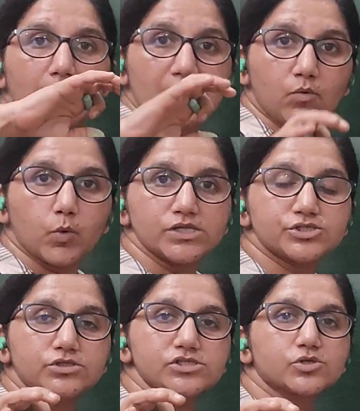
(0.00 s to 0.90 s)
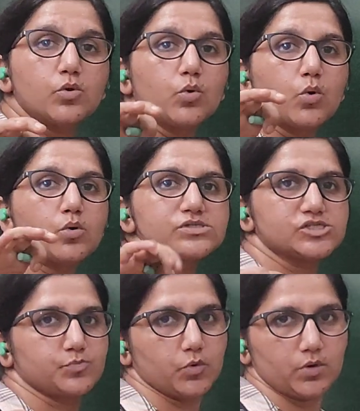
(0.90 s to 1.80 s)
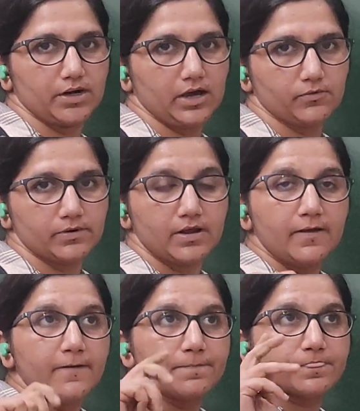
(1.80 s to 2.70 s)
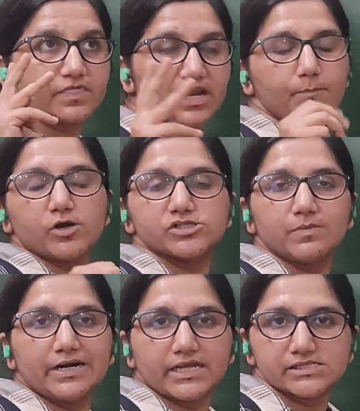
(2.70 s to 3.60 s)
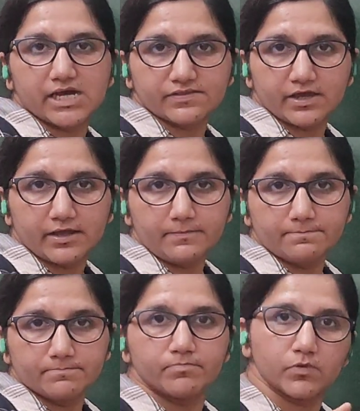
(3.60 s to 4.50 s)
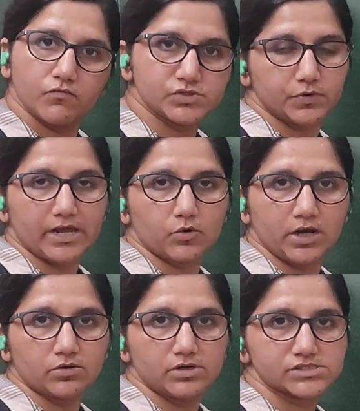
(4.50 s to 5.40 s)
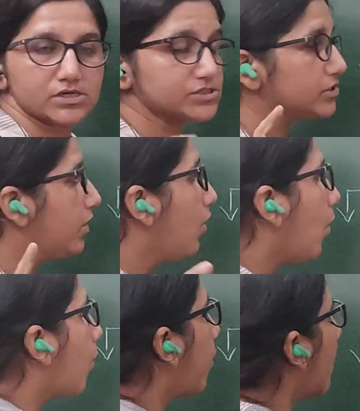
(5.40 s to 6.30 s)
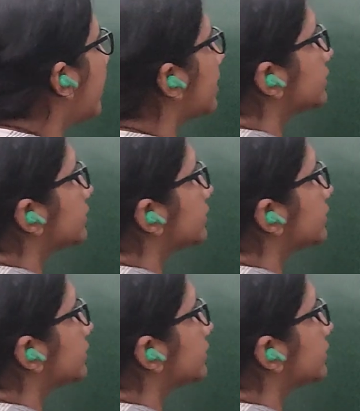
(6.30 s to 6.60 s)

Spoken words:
in which this glucose is broken down. Three possibilities are there which we are going to discuss. One